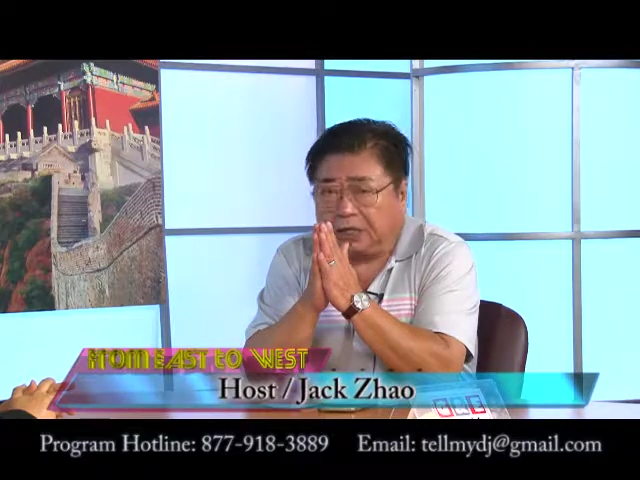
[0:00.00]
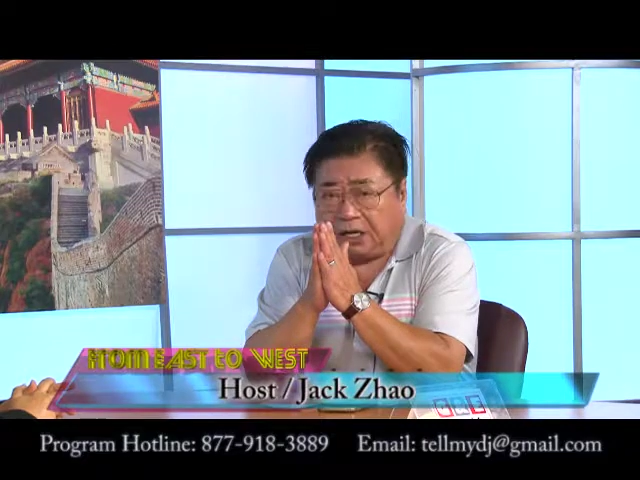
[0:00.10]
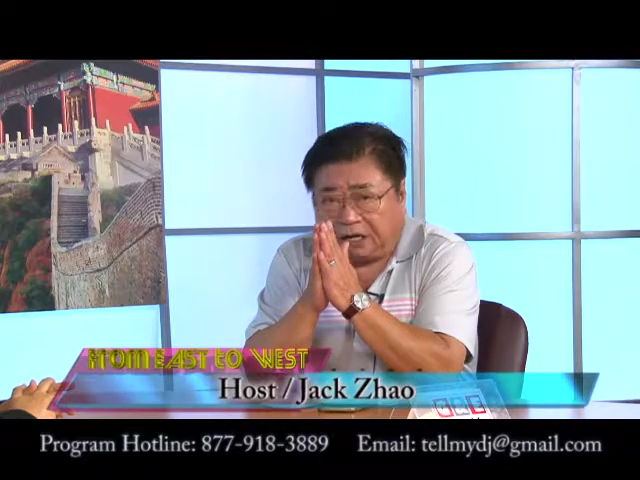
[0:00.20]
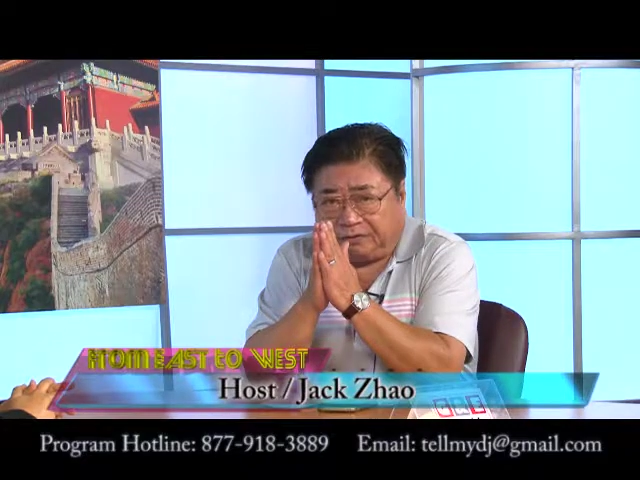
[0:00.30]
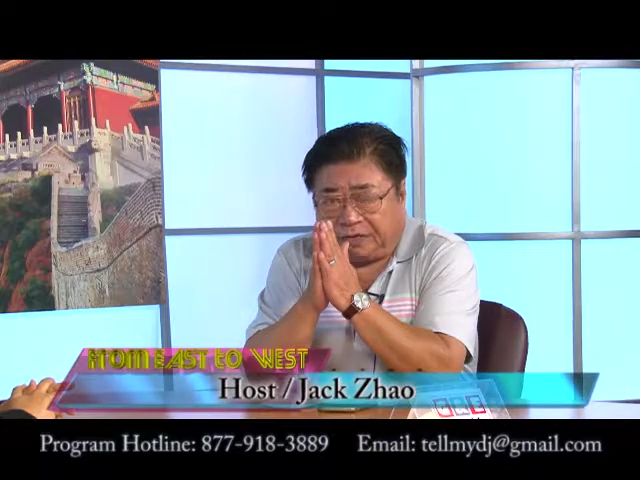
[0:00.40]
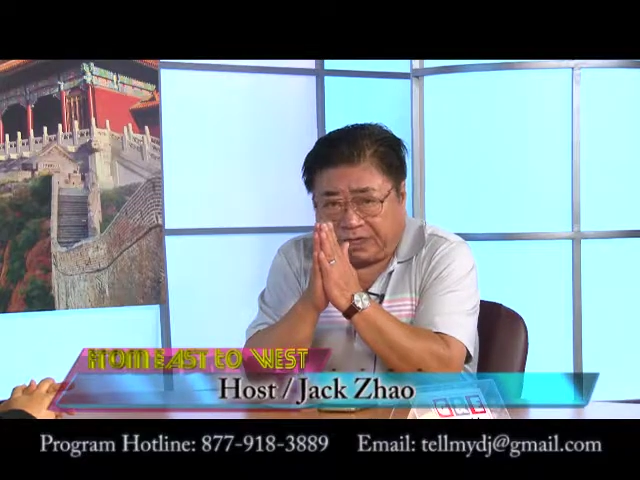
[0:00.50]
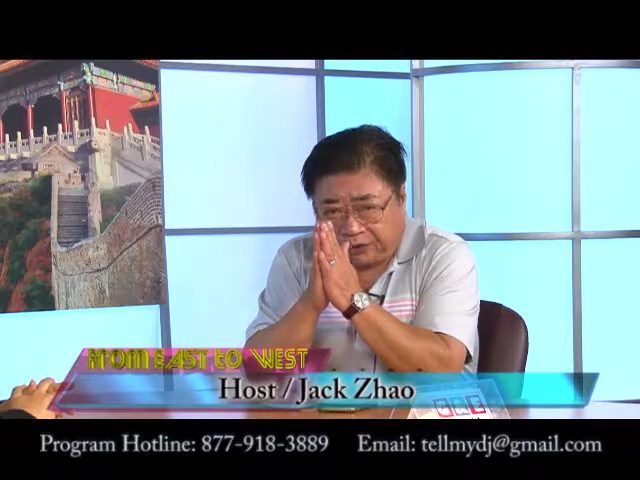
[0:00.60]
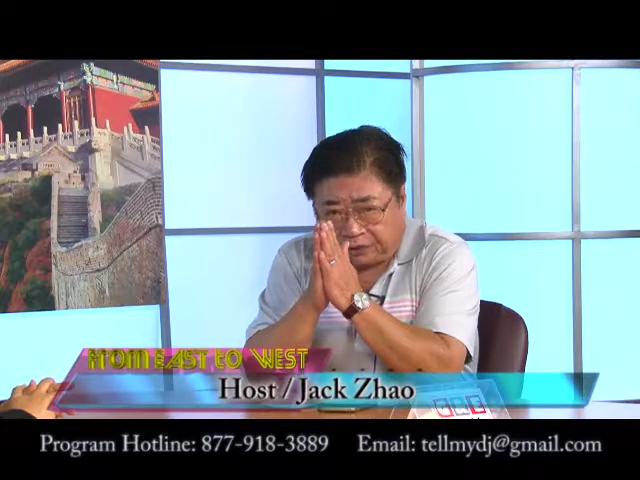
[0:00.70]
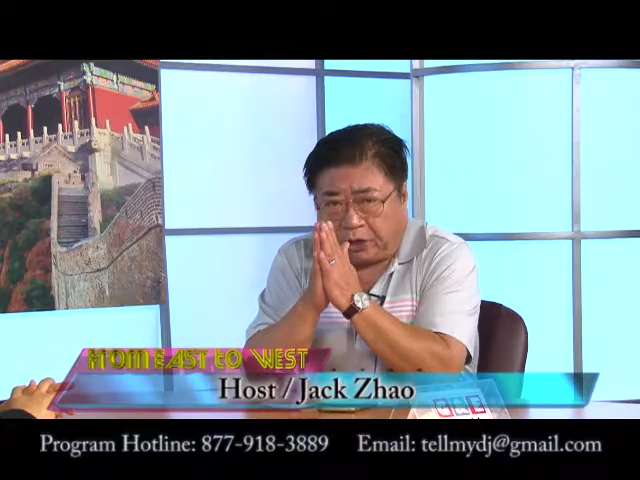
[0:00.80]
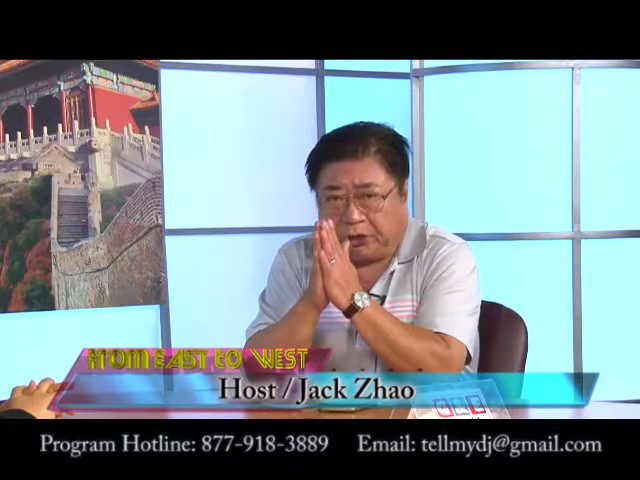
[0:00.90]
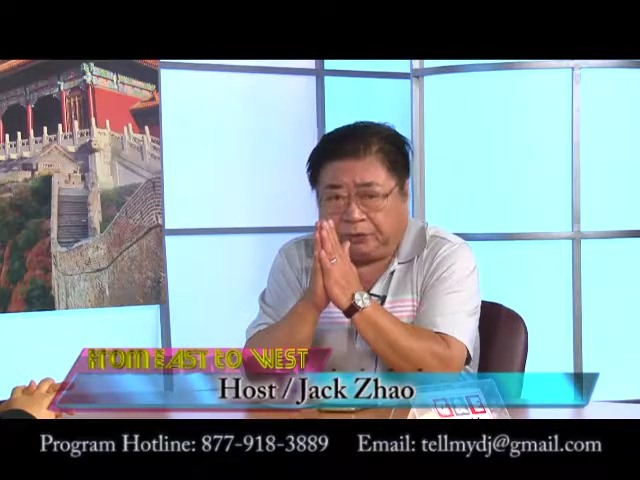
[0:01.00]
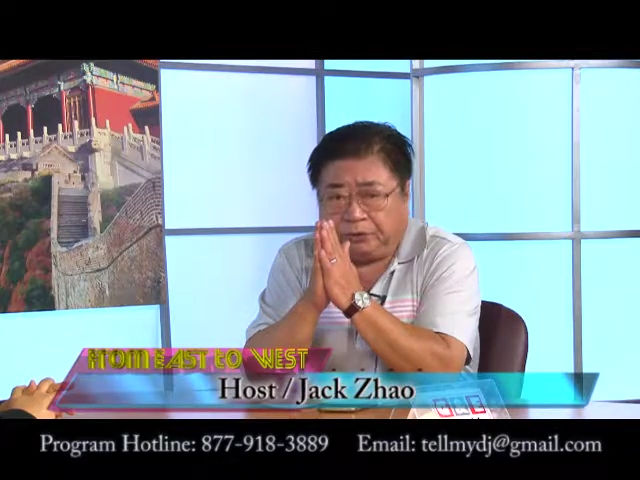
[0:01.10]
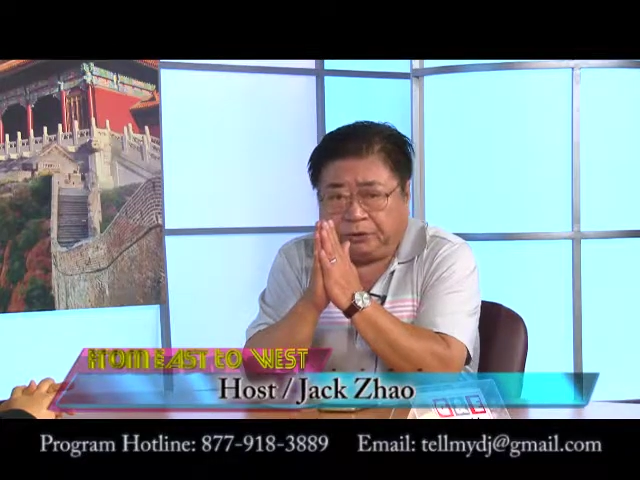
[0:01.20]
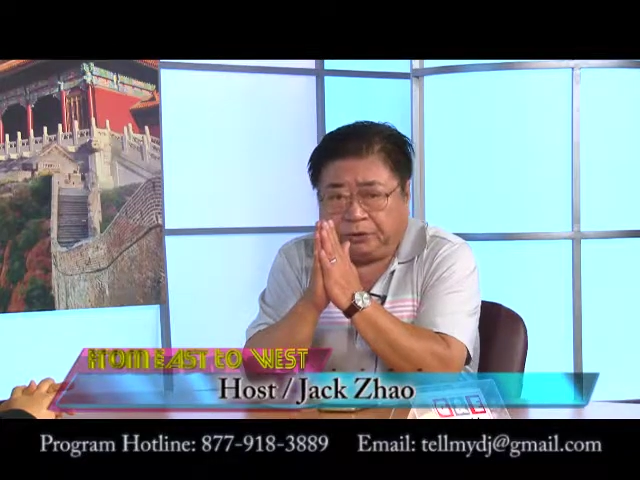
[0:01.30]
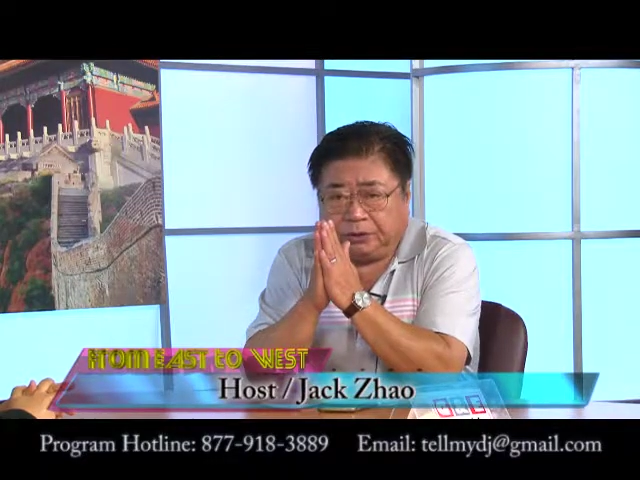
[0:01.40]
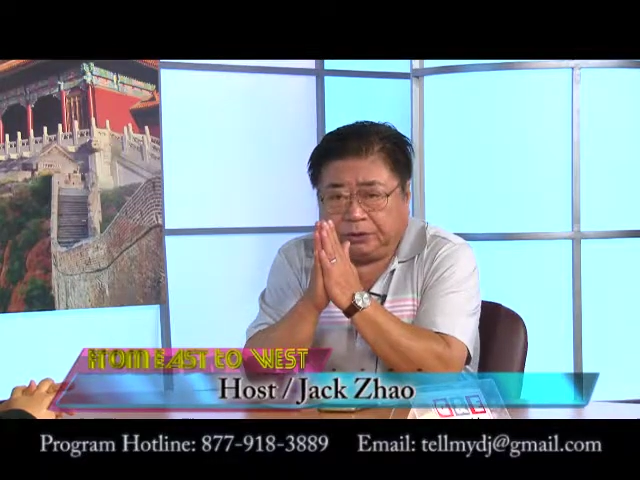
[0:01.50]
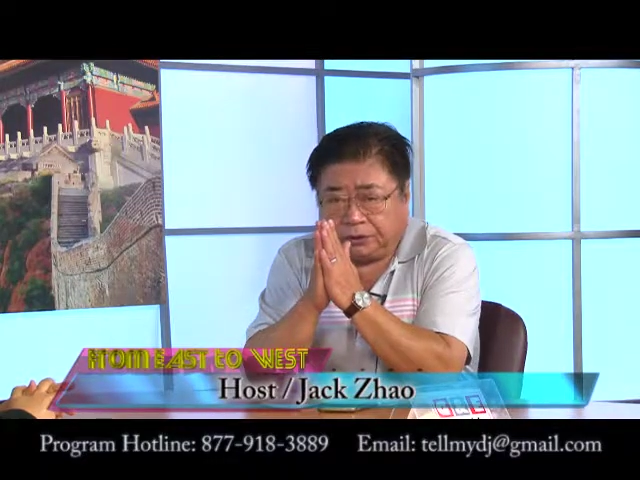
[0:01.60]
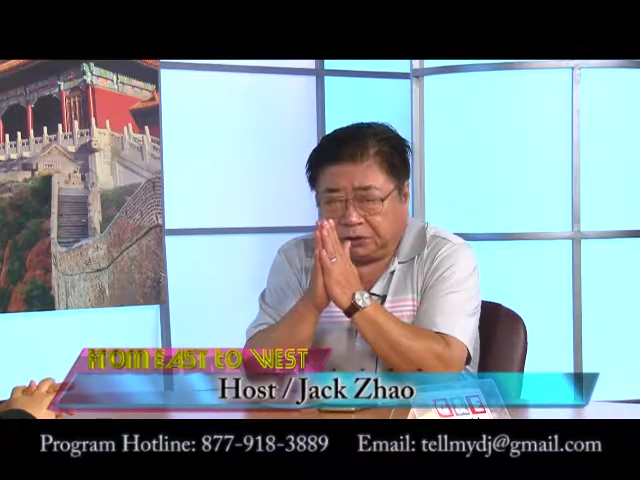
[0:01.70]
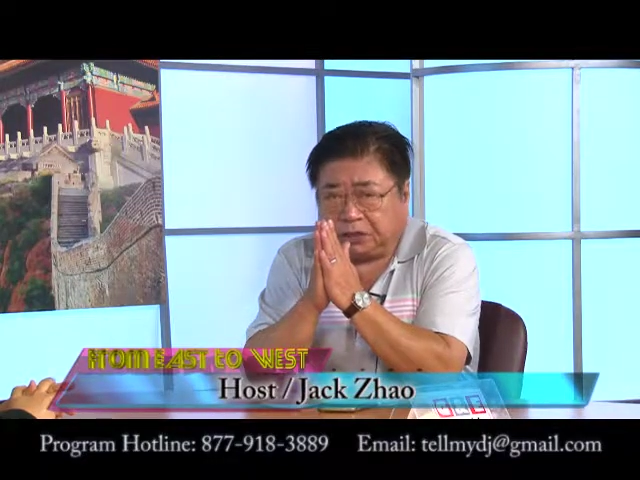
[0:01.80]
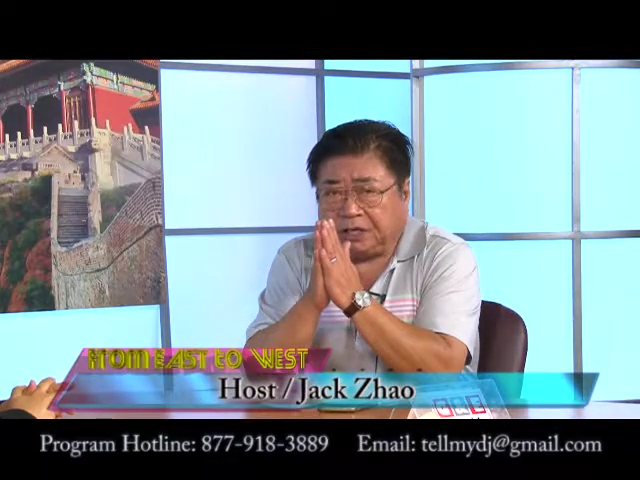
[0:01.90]
of that show.
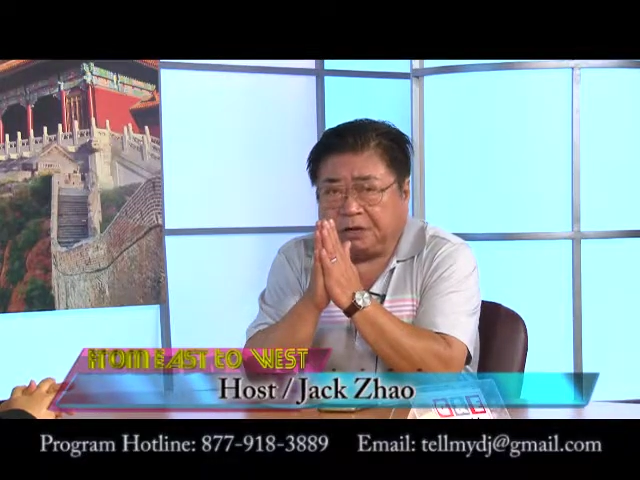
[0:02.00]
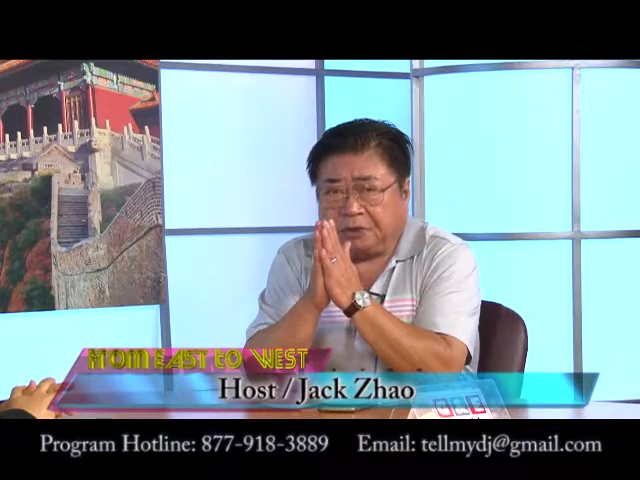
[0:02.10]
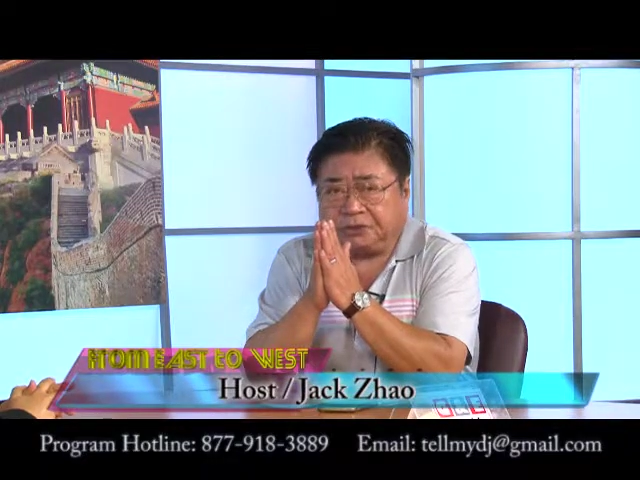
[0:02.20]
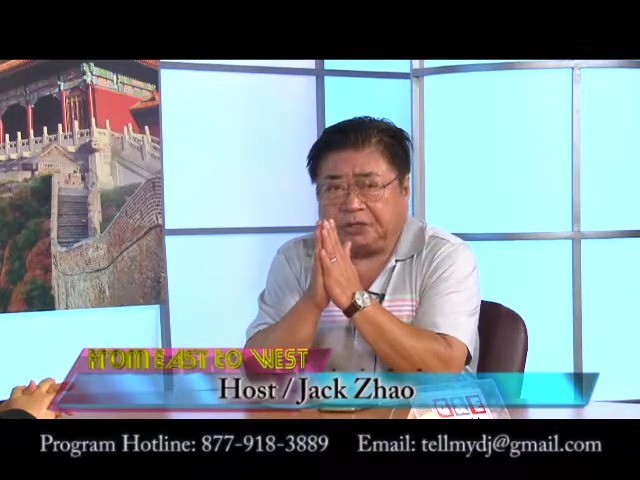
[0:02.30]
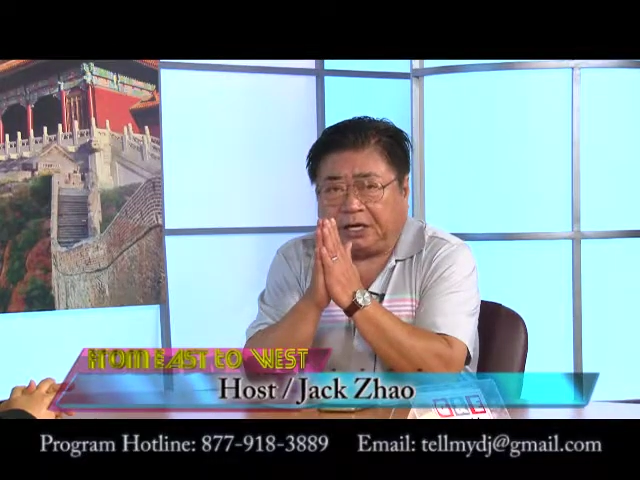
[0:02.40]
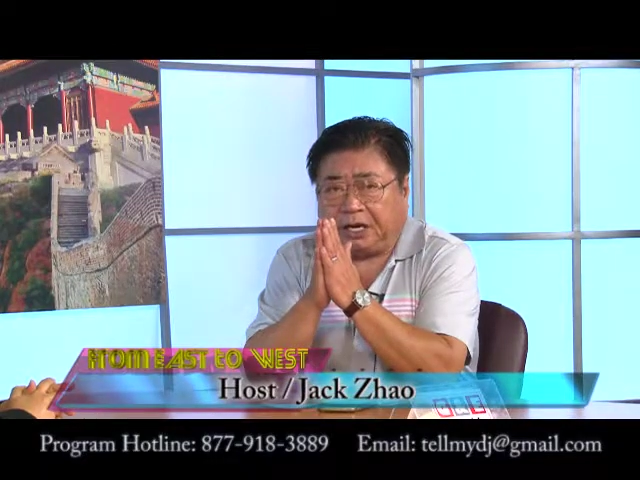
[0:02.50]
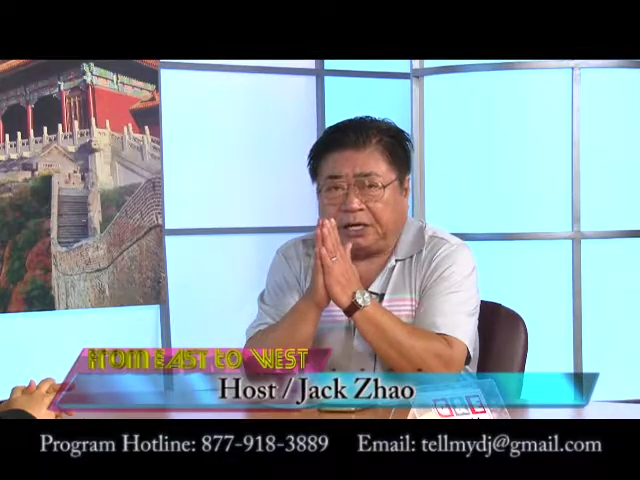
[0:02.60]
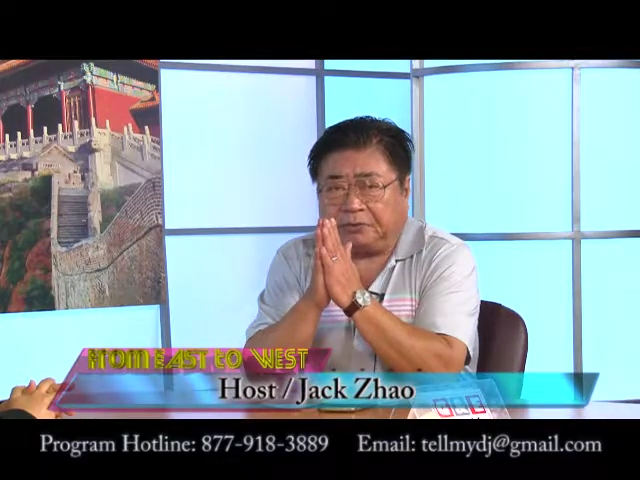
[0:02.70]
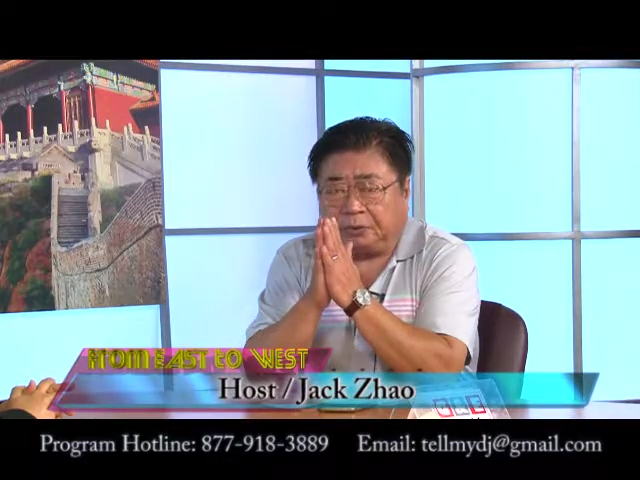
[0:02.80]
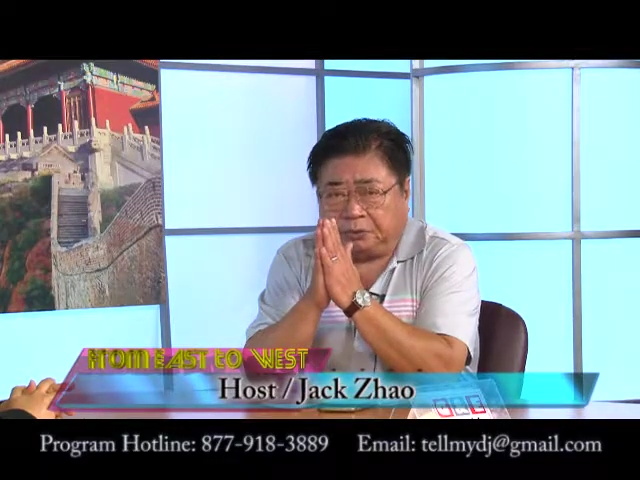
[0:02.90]
So today, once again,